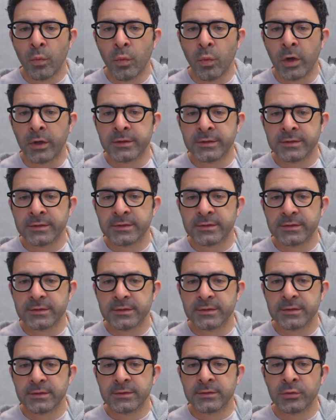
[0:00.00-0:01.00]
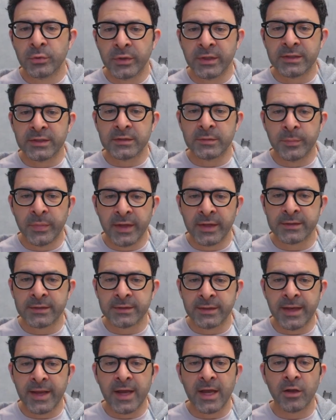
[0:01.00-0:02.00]
what to
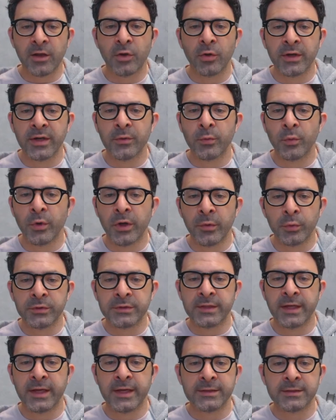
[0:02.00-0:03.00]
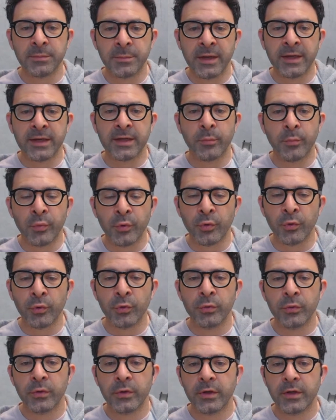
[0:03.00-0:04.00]
expect and how long it will take to make a
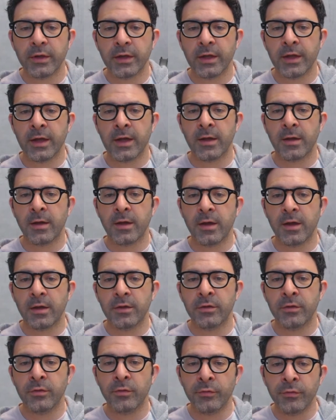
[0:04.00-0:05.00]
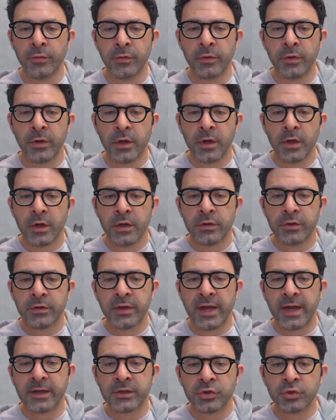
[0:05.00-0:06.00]
brew.
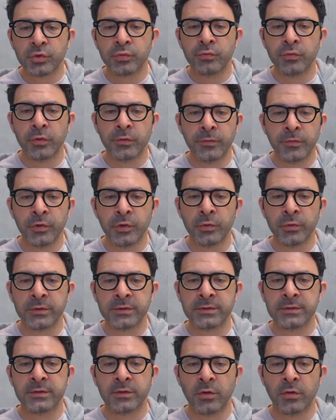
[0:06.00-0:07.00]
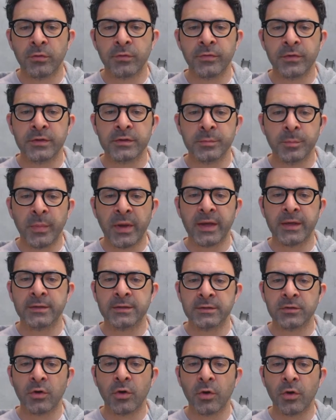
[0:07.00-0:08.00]
The actual review itself is
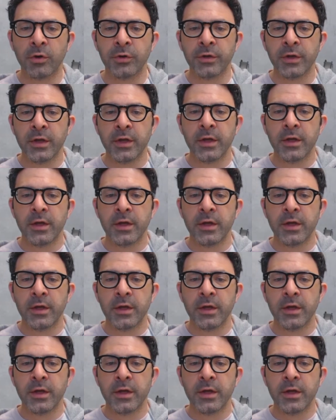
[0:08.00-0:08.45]
based on